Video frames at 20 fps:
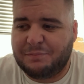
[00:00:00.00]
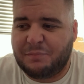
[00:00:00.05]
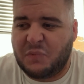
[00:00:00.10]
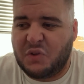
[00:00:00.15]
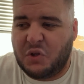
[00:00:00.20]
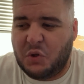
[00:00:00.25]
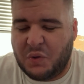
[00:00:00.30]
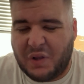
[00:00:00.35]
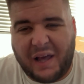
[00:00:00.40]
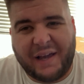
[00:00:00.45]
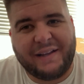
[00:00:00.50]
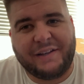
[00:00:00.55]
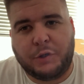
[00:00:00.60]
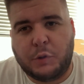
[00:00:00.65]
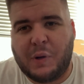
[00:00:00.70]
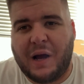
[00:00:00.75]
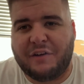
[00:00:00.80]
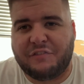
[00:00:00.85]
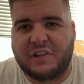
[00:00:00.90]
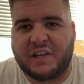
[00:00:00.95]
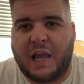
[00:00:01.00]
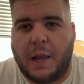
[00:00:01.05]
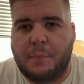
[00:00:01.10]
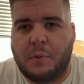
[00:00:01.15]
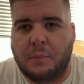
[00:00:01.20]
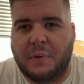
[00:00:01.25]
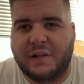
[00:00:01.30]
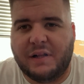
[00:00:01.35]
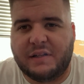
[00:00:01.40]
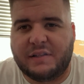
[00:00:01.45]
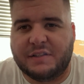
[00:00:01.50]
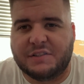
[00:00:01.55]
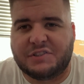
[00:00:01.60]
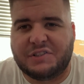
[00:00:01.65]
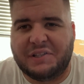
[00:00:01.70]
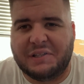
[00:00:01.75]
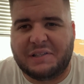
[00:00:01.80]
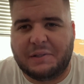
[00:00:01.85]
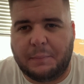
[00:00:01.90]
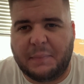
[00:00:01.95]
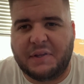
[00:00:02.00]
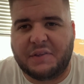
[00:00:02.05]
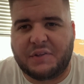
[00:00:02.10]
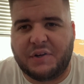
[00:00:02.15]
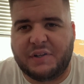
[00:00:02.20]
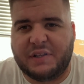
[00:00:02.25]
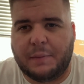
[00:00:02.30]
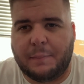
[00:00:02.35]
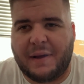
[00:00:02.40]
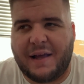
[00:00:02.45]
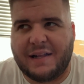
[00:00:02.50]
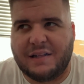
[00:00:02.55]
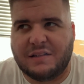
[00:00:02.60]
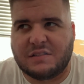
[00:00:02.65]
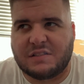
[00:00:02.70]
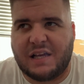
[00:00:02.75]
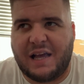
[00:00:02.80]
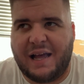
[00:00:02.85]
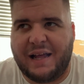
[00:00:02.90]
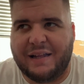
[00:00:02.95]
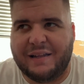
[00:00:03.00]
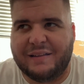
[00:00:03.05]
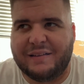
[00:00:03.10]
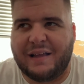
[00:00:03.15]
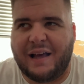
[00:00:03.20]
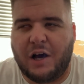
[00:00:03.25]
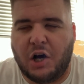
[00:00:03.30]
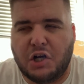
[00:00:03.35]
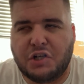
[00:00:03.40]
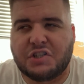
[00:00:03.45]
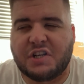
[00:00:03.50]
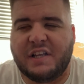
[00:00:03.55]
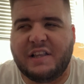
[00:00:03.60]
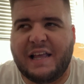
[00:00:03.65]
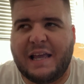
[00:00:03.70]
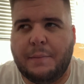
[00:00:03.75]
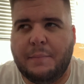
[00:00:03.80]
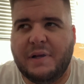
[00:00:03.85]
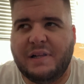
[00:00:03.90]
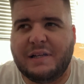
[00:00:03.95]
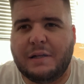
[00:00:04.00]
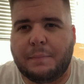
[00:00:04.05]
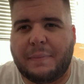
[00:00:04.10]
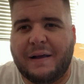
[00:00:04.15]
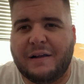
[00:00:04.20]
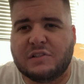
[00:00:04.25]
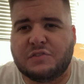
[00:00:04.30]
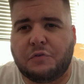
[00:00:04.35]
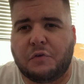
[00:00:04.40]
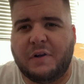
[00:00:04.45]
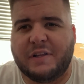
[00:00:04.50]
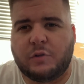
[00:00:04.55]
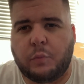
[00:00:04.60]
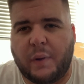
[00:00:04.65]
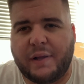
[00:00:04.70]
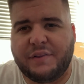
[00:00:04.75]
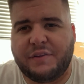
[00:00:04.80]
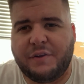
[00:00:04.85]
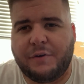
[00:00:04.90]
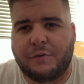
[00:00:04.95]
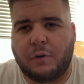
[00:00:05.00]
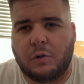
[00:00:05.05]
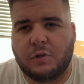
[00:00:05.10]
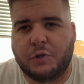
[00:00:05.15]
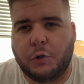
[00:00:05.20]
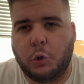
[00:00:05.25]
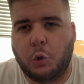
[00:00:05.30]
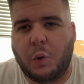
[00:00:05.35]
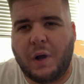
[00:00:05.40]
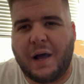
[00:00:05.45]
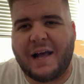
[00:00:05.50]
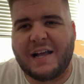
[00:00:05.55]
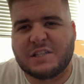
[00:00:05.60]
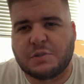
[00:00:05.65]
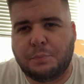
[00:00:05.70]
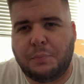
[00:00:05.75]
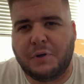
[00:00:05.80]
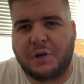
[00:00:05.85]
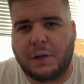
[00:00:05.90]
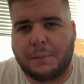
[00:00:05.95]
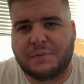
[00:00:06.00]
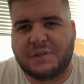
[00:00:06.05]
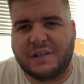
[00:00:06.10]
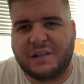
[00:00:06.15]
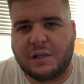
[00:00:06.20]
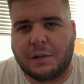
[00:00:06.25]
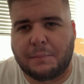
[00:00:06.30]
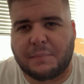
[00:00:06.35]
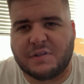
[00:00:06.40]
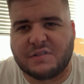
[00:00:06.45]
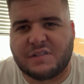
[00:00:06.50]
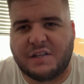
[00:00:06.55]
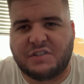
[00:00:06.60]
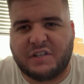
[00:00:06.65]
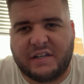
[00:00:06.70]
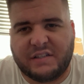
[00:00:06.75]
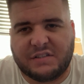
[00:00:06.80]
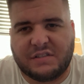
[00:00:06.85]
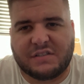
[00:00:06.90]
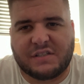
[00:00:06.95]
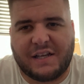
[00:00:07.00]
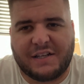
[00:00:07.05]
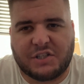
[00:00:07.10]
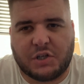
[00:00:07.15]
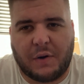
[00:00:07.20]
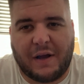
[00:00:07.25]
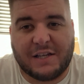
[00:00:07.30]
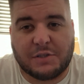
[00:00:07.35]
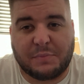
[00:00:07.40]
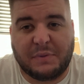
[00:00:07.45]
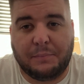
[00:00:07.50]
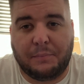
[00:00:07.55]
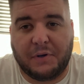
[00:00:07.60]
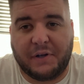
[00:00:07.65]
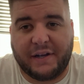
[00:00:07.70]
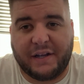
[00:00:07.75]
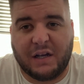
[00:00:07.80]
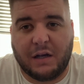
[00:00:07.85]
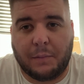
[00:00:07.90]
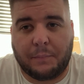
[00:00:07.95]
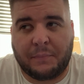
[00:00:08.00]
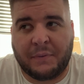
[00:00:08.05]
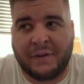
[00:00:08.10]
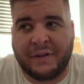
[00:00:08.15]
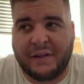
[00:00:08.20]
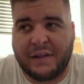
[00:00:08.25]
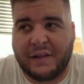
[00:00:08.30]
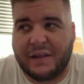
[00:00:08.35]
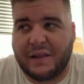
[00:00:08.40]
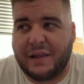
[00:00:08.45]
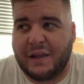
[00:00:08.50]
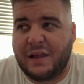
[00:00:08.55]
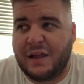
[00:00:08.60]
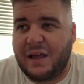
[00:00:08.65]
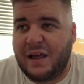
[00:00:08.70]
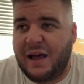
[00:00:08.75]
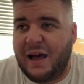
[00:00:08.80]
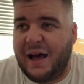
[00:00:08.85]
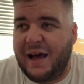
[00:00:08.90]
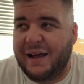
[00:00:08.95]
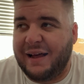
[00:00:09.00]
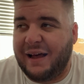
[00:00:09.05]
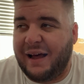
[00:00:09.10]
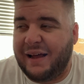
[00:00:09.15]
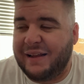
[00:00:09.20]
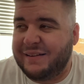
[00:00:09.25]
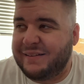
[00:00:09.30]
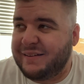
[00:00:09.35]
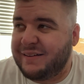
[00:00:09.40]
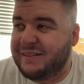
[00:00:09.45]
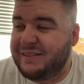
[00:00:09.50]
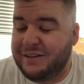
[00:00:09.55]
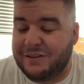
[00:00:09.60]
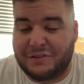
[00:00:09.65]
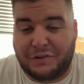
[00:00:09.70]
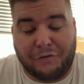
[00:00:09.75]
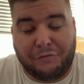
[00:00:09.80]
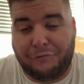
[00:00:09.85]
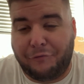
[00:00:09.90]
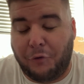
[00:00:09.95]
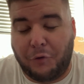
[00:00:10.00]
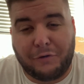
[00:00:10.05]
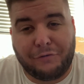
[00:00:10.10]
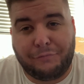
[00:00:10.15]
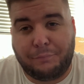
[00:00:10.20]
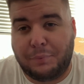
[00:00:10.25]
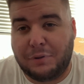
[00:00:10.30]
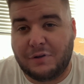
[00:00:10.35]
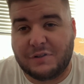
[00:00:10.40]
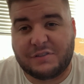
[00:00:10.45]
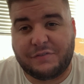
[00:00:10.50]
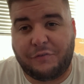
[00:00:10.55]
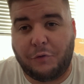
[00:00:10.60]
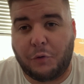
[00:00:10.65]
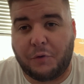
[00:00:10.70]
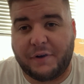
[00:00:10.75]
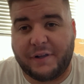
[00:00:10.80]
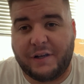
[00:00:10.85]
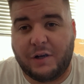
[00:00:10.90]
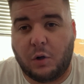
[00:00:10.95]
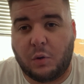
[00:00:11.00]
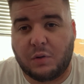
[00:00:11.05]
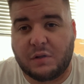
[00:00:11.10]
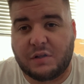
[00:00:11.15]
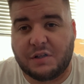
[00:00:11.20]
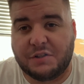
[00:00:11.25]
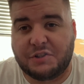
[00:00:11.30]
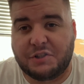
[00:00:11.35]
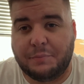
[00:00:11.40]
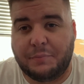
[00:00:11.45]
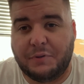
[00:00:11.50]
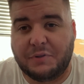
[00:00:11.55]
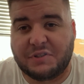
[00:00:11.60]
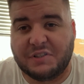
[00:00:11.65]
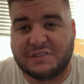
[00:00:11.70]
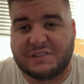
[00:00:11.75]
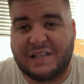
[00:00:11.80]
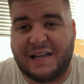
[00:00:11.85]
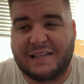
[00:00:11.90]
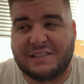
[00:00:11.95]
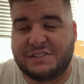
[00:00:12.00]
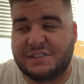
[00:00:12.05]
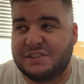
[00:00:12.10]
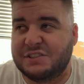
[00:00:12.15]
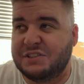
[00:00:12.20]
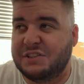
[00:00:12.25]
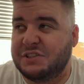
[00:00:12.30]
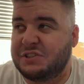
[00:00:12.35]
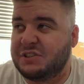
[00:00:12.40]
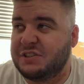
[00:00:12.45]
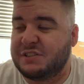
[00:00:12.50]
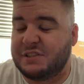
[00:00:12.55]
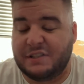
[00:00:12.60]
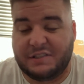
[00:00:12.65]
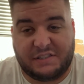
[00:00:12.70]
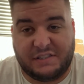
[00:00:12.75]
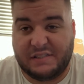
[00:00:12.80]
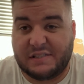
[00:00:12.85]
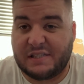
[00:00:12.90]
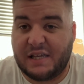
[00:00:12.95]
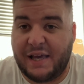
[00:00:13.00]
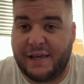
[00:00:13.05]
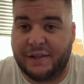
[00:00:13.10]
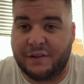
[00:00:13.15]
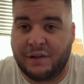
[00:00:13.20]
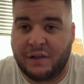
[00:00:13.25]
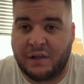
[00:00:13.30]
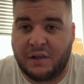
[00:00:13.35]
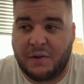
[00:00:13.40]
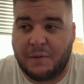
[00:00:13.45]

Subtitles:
United do have the capabilities to meet their demands, and £108 million for a 20-year-old who has put up the numbers that Jadon Sancho has been putting up, and the 40 goal contributions last season is just, it's insane.